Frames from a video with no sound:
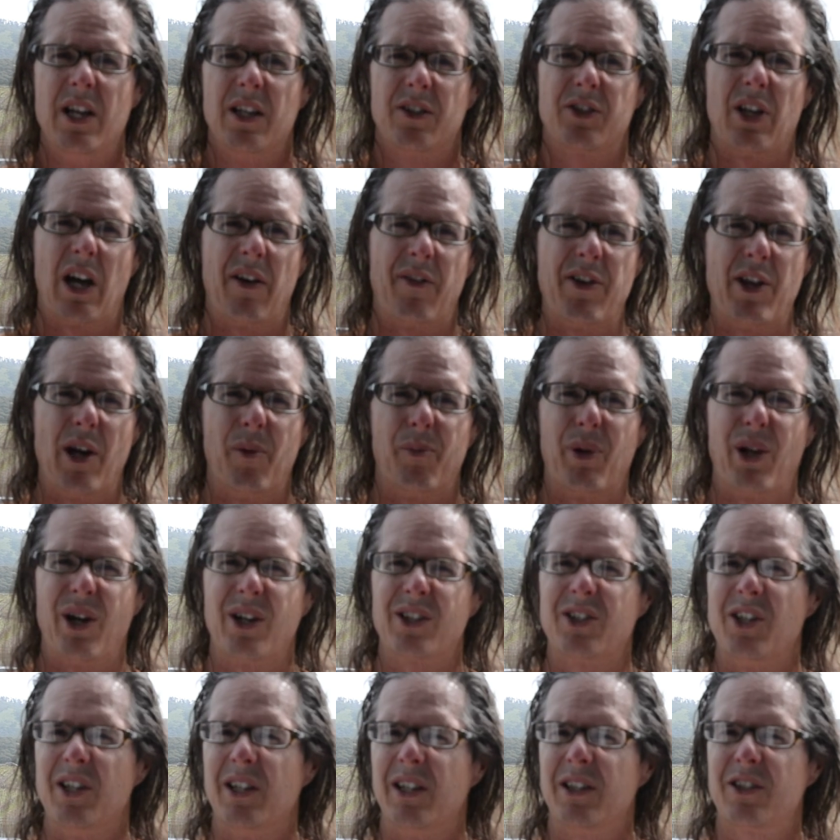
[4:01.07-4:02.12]
Sauvignon
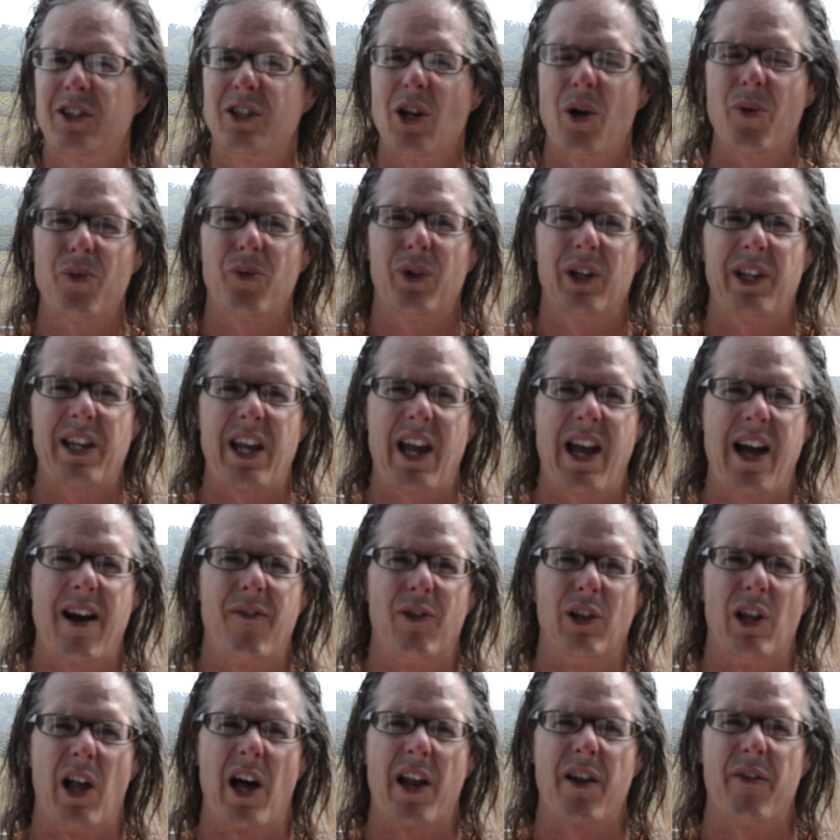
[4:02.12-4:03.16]
Blancs that don't really have
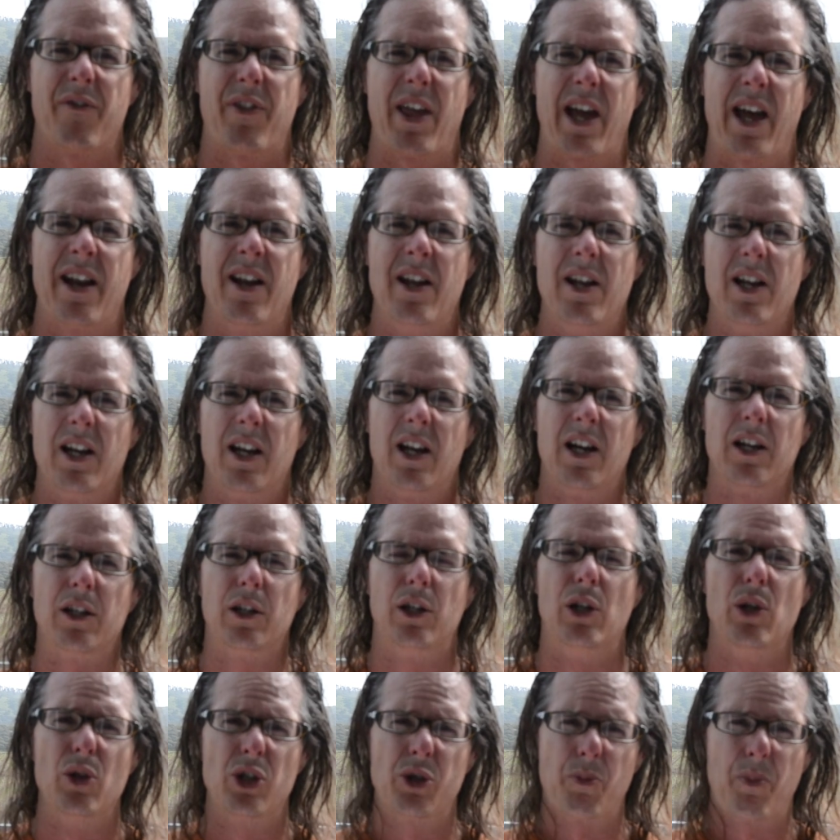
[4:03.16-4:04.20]
a lot of that
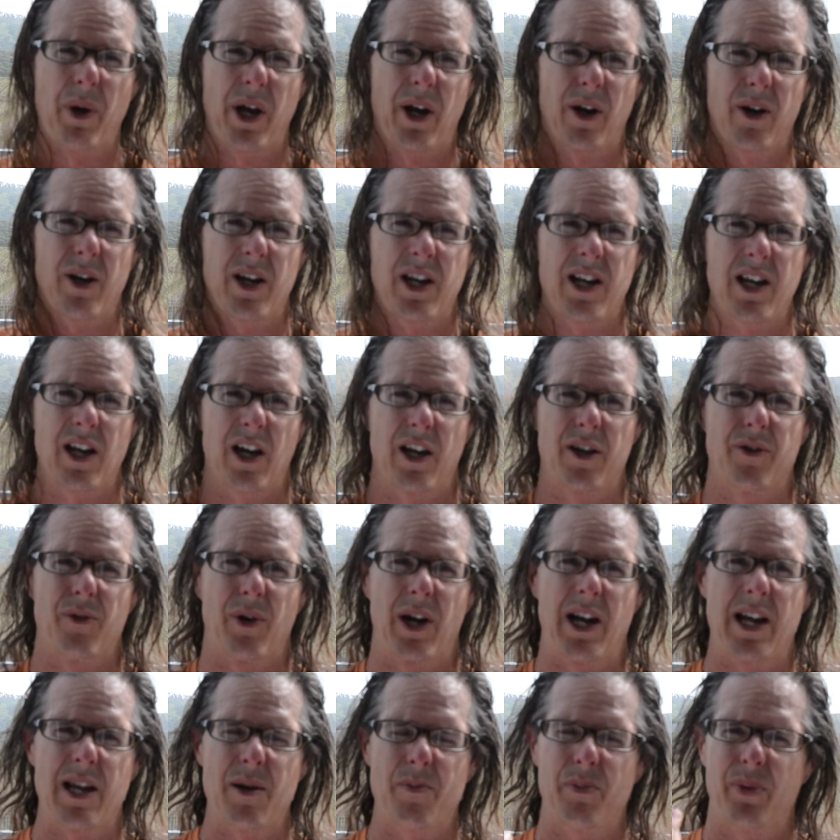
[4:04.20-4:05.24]
gooseberry,
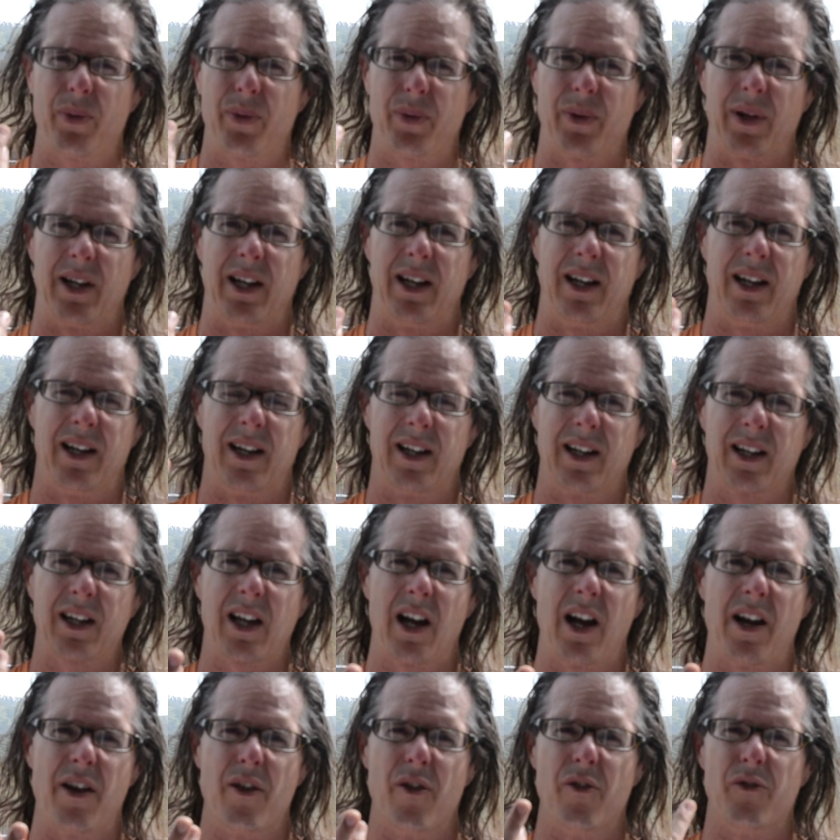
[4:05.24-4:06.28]
unripe
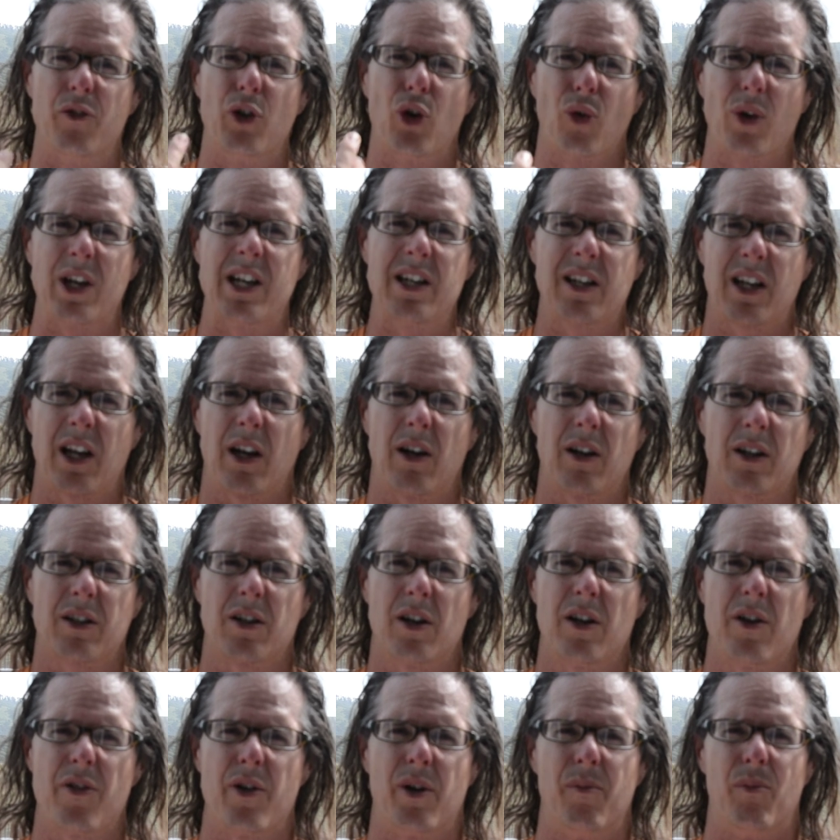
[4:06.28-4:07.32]
kind of green
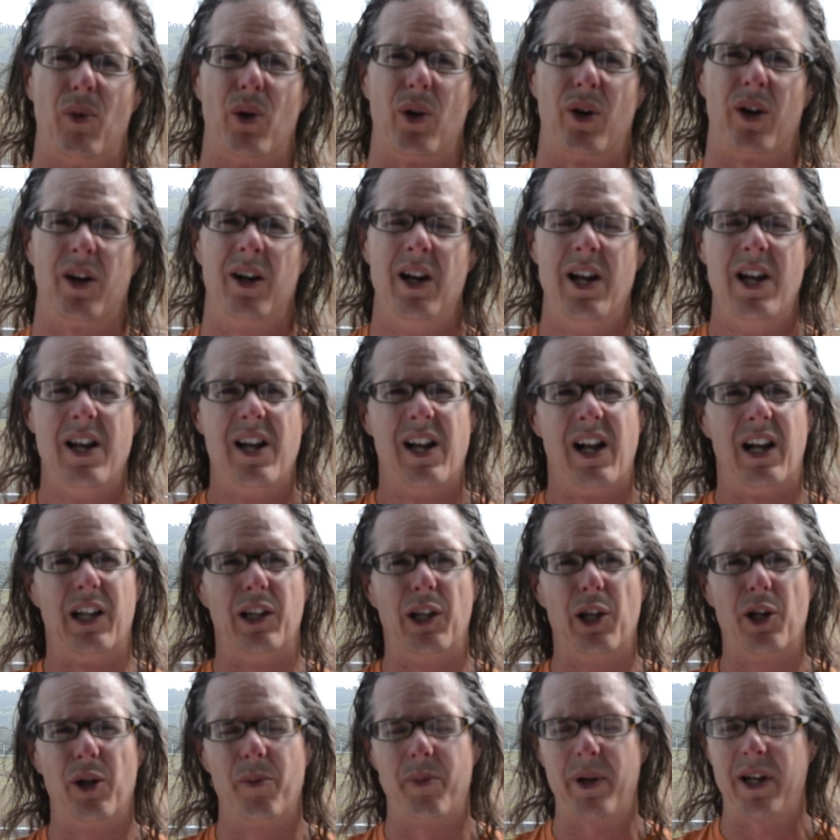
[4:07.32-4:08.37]
character. They're more a
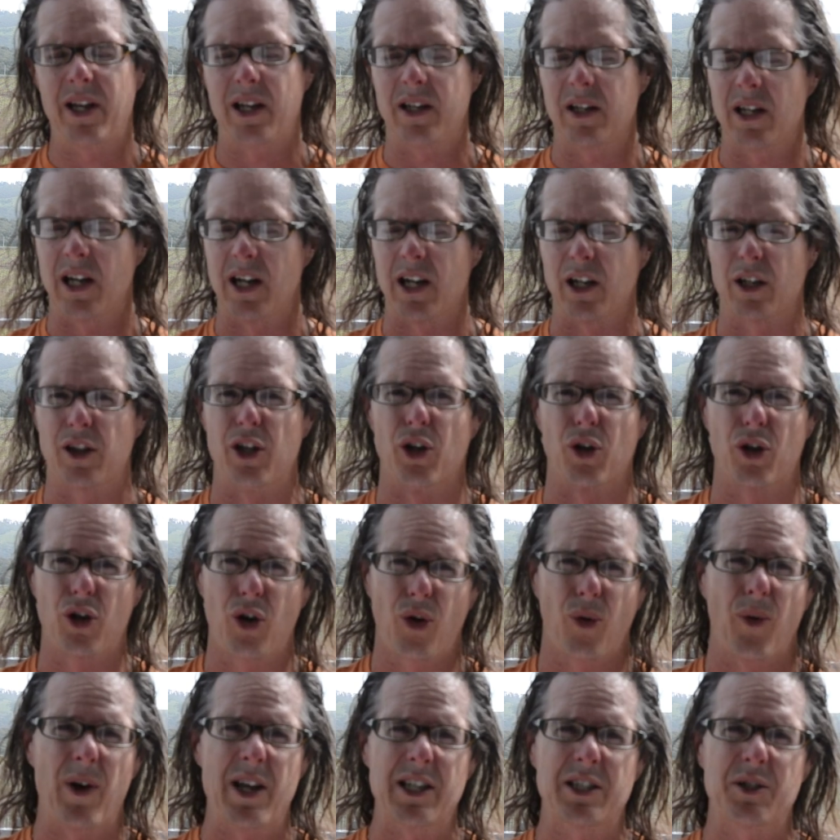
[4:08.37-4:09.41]
little bit, they're
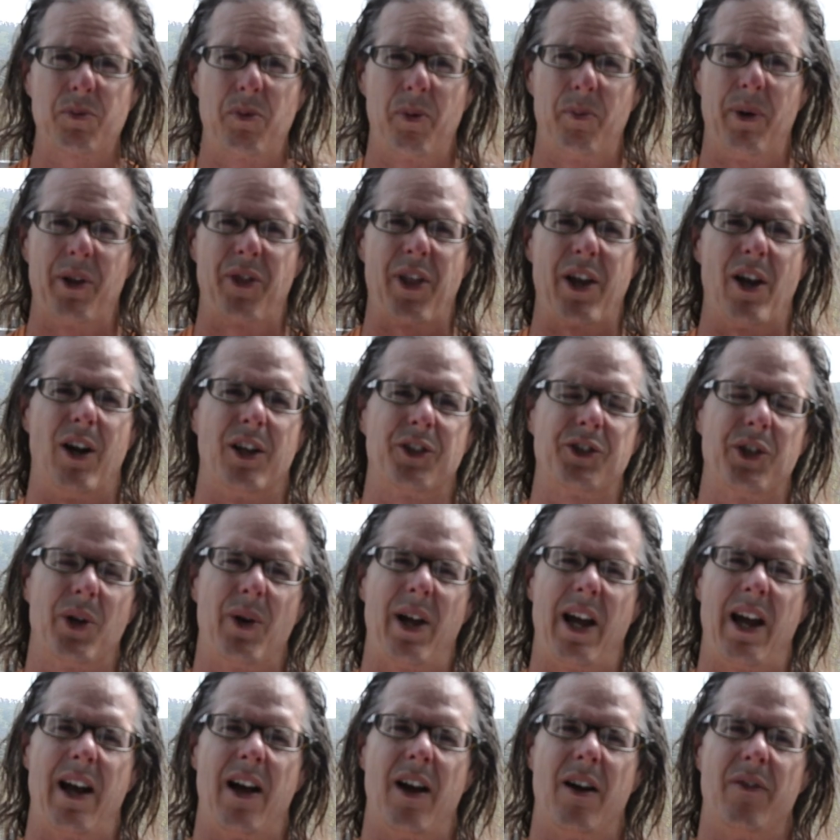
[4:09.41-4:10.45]
crisp, but they also
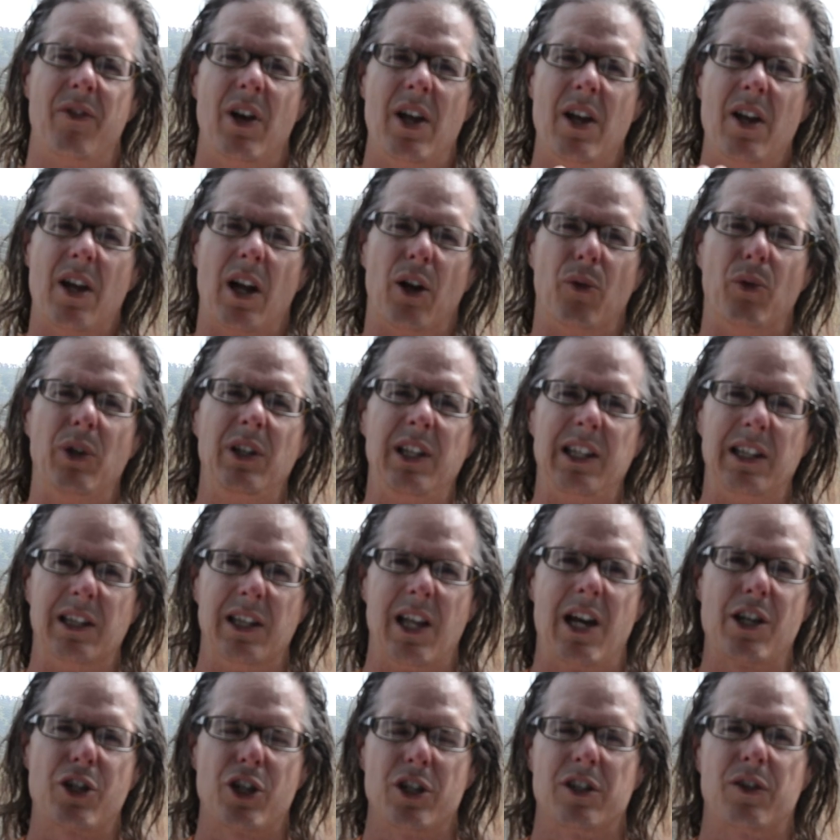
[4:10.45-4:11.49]
have a really
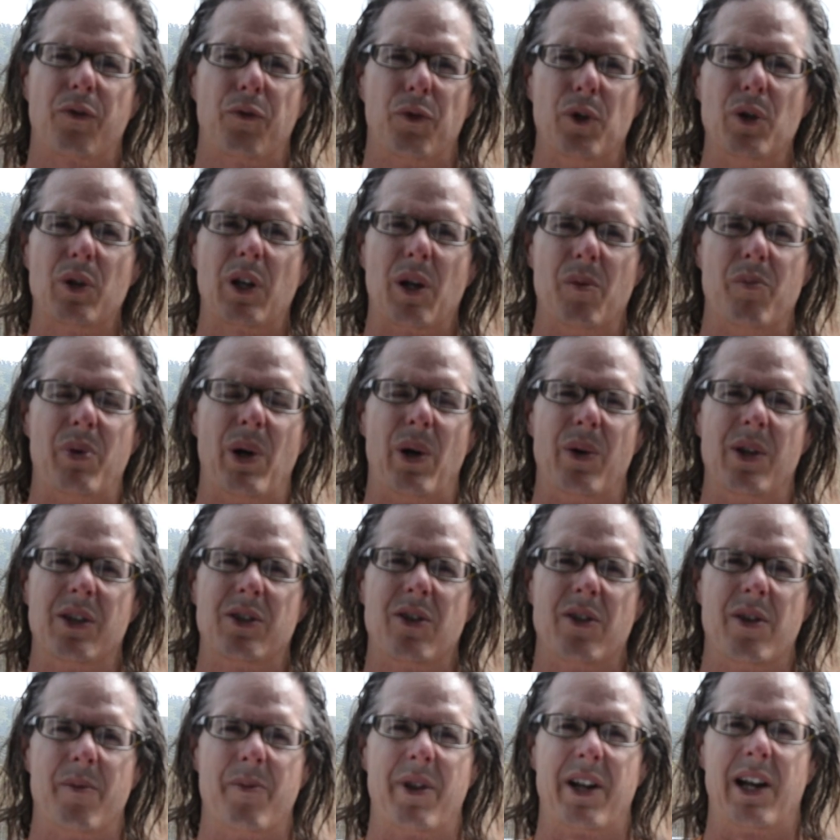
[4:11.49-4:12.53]
luscious fruit component
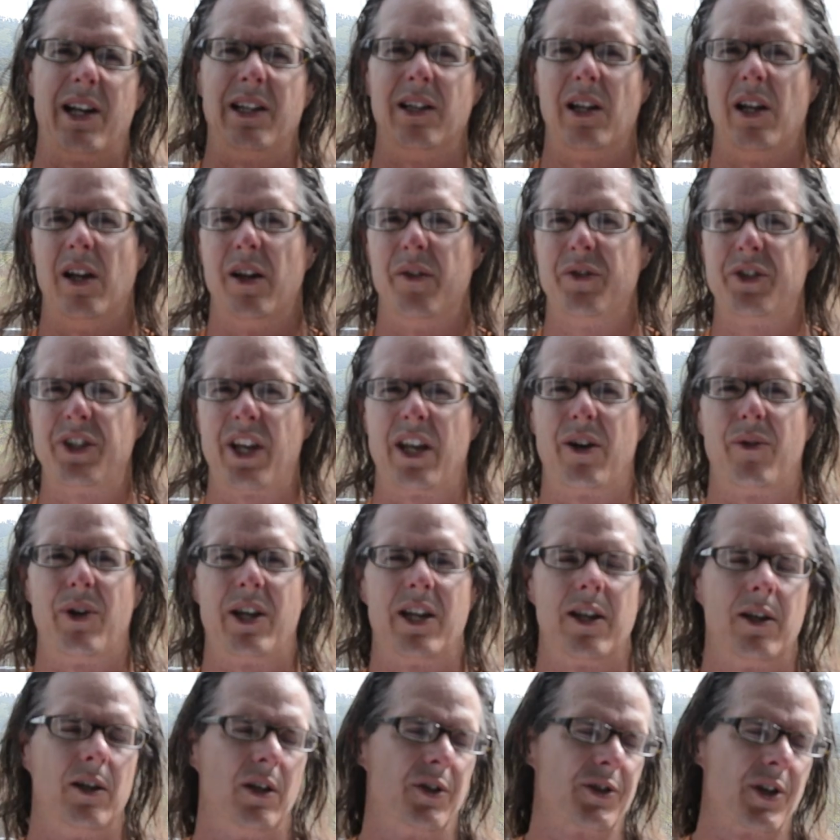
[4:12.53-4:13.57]
to them that I love. Santa
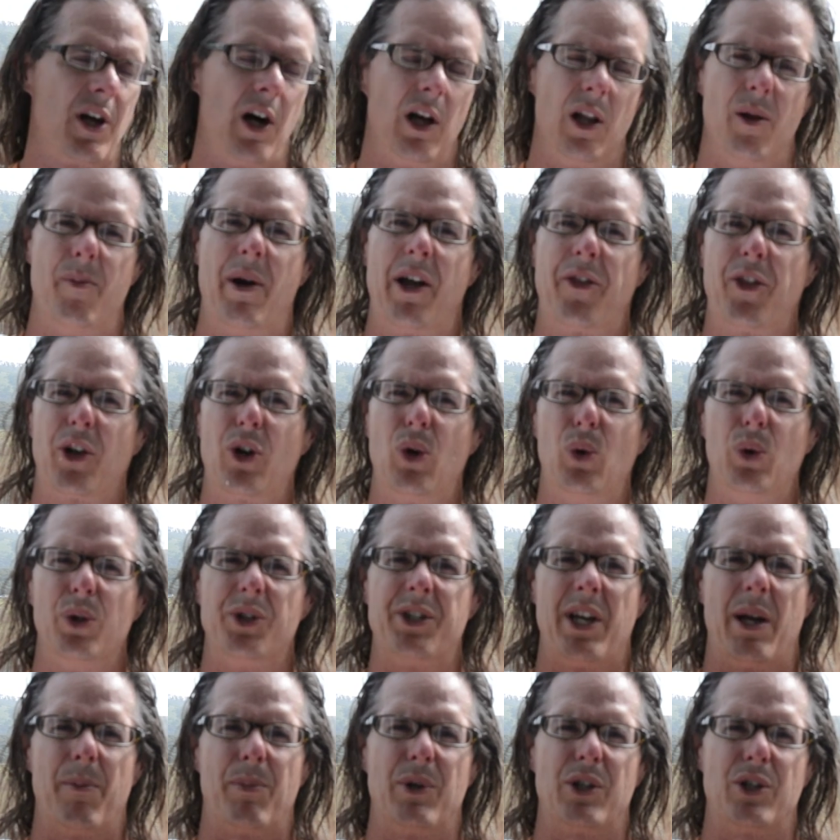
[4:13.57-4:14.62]
Rita Hills, all about the cool
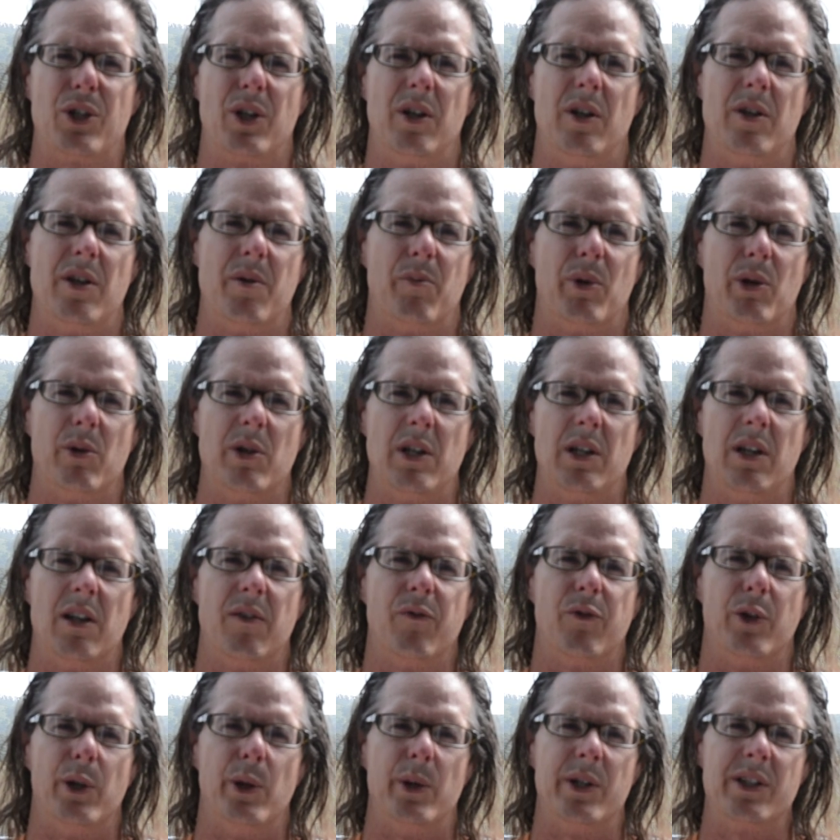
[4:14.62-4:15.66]
temperature and the marine
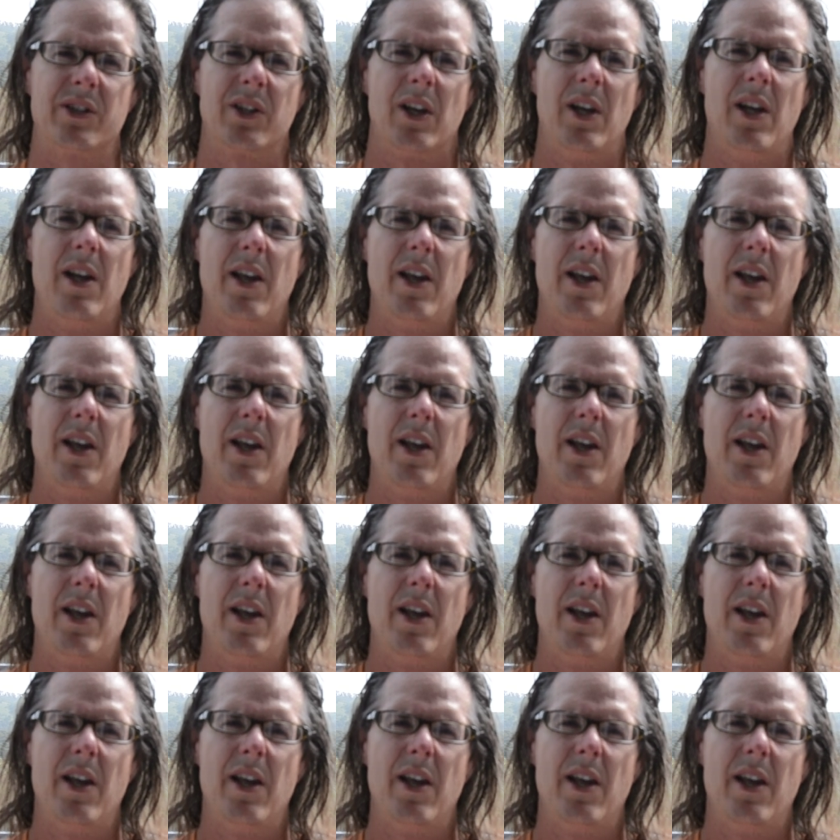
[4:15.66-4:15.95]
influence.